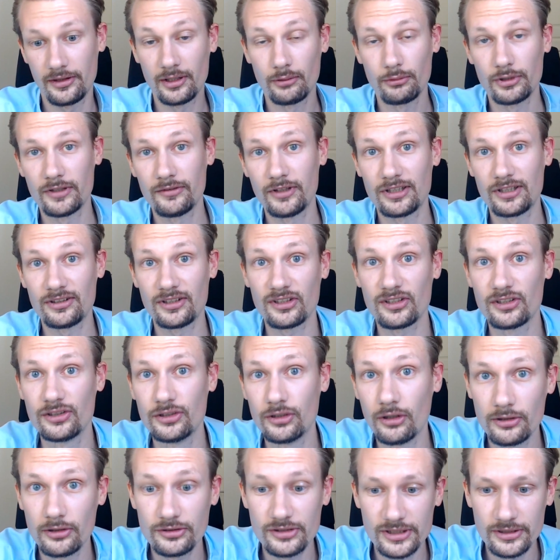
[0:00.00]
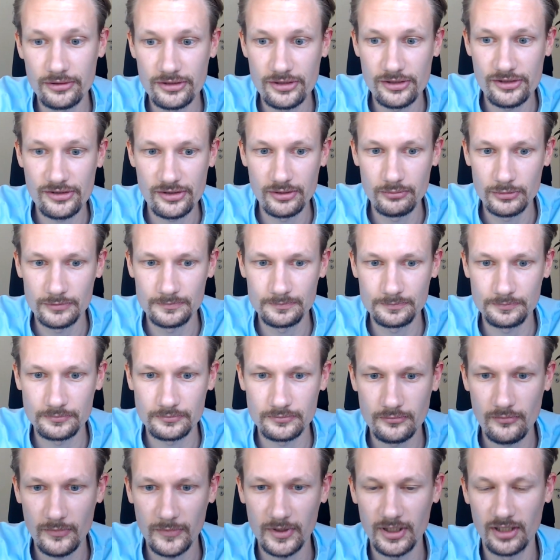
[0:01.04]
Then we have the technology ecosystem.
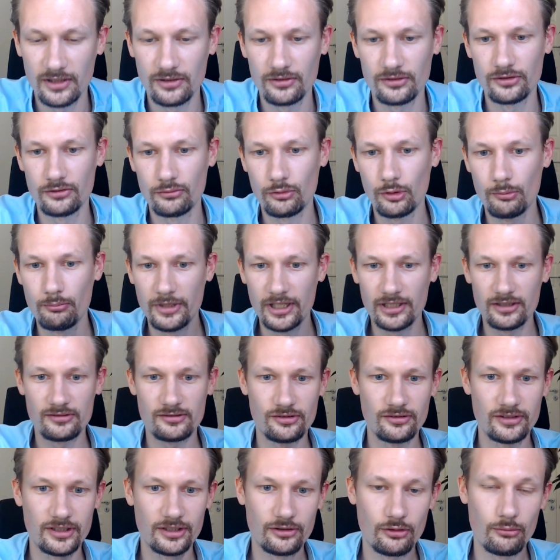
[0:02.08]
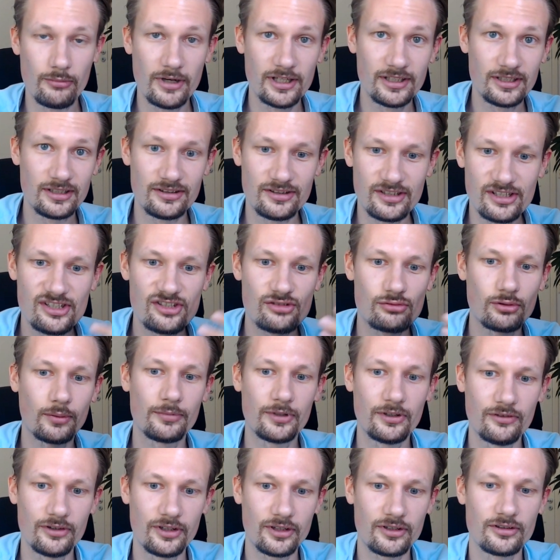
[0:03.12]
And you would mention that there are many
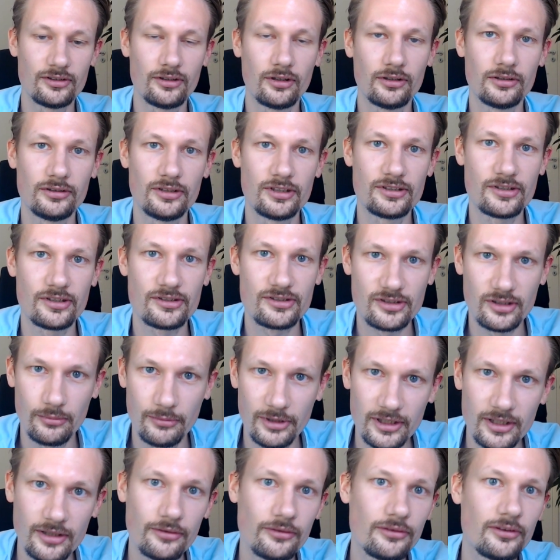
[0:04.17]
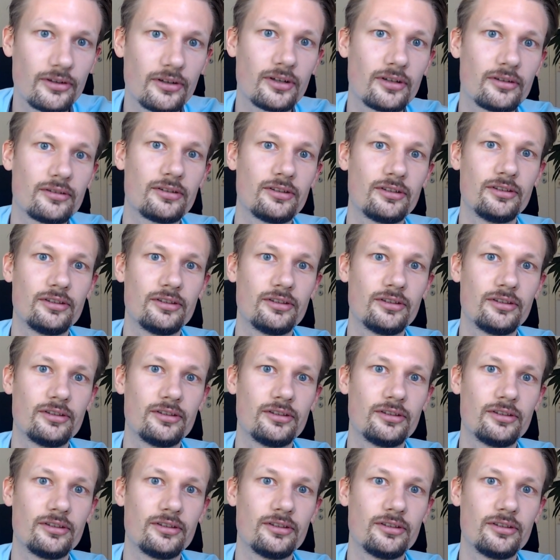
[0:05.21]
disruptive technologies that's coming out there.